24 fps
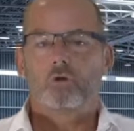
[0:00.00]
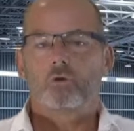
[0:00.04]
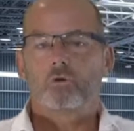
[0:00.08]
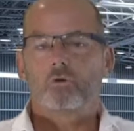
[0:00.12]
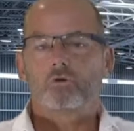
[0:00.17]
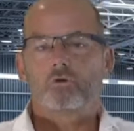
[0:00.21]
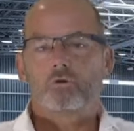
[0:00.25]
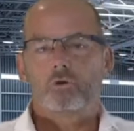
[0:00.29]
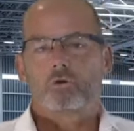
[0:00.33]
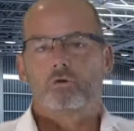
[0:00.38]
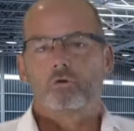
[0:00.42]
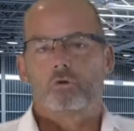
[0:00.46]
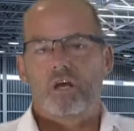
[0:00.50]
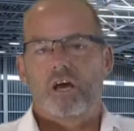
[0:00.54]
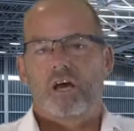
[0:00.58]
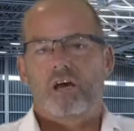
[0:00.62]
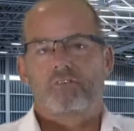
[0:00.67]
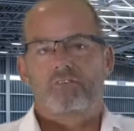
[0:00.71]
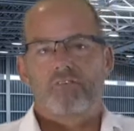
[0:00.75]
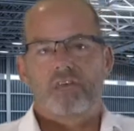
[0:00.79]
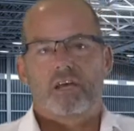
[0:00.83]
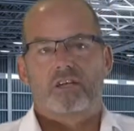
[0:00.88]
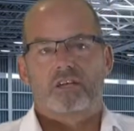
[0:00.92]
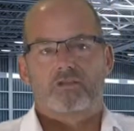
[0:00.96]
do
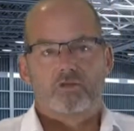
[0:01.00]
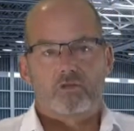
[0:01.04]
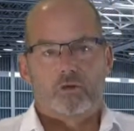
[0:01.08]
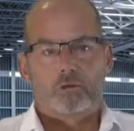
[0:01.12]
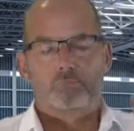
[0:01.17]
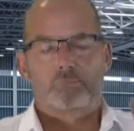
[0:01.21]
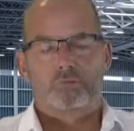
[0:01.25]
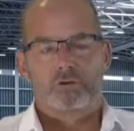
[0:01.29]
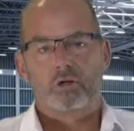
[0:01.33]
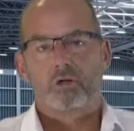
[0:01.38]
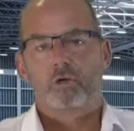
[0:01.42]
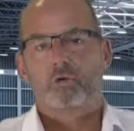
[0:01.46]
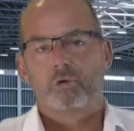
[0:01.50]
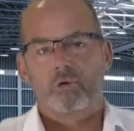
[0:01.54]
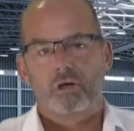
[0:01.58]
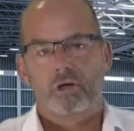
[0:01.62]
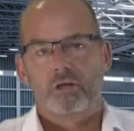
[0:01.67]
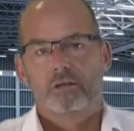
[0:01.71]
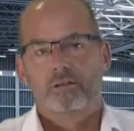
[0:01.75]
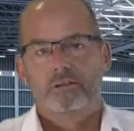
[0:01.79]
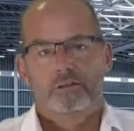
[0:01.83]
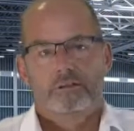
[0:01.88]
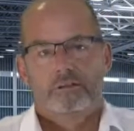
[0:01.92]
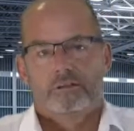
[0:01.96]
have that sort of
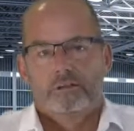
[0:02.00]
pure